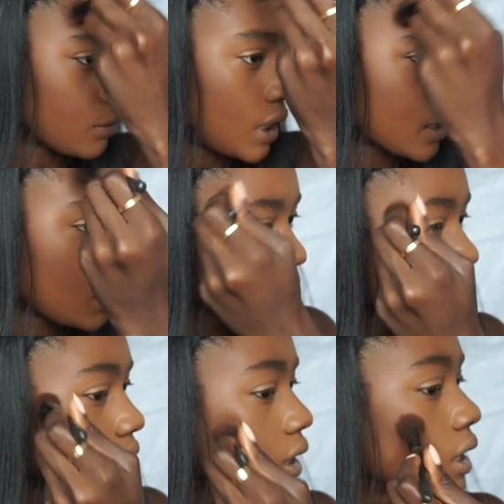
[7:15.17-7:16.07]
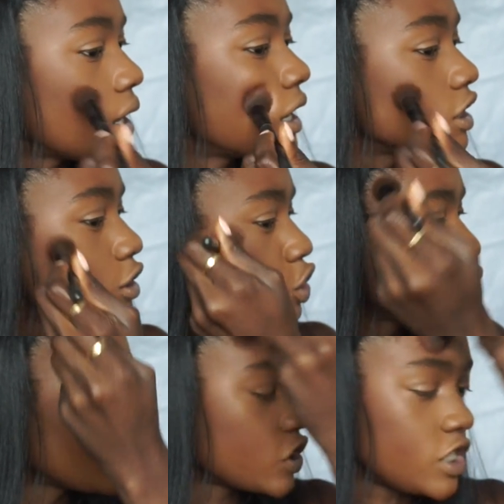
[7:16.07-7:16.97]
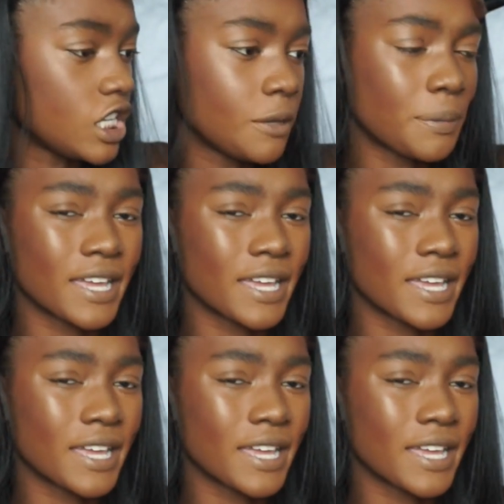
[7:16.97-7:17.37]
product, and it's super cheap.